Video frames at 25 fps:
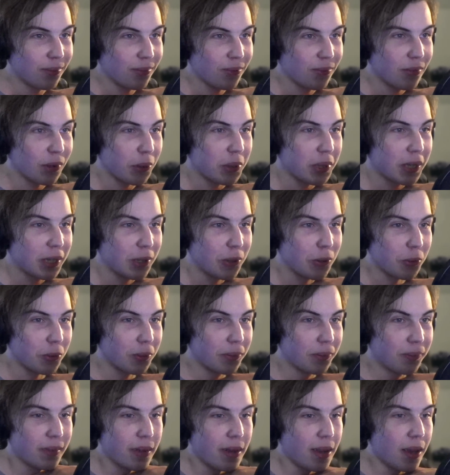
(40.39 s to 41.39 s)
Very cute.
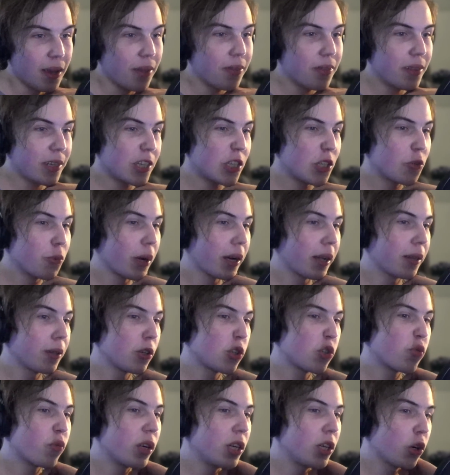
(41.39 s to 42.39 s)
This is one of
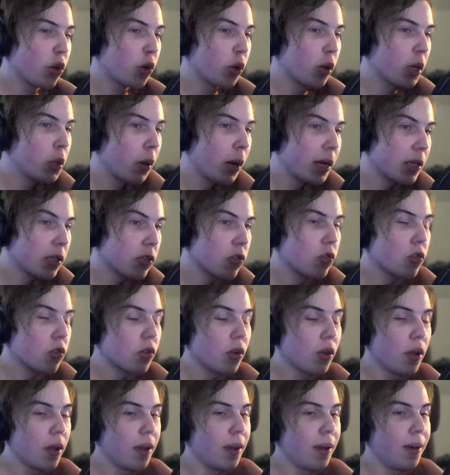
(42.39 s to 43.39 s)
those reader requests
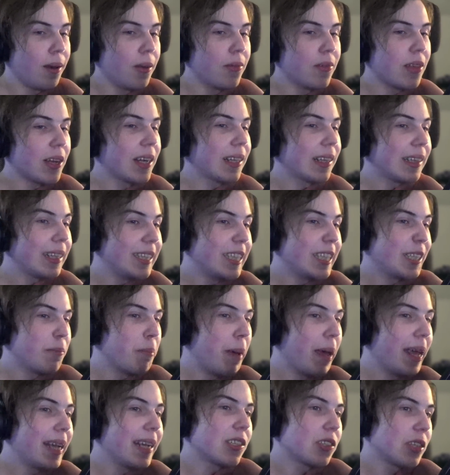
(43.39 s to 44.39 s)
that at least
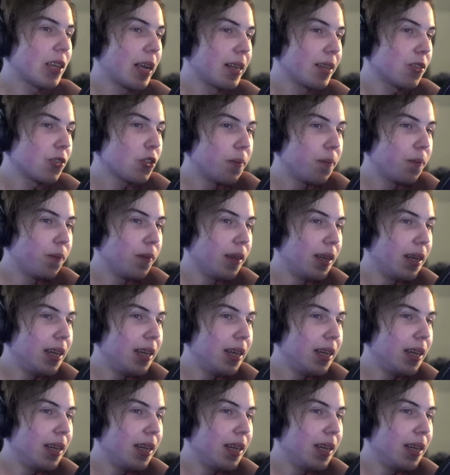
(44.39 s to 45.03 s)
makes sense.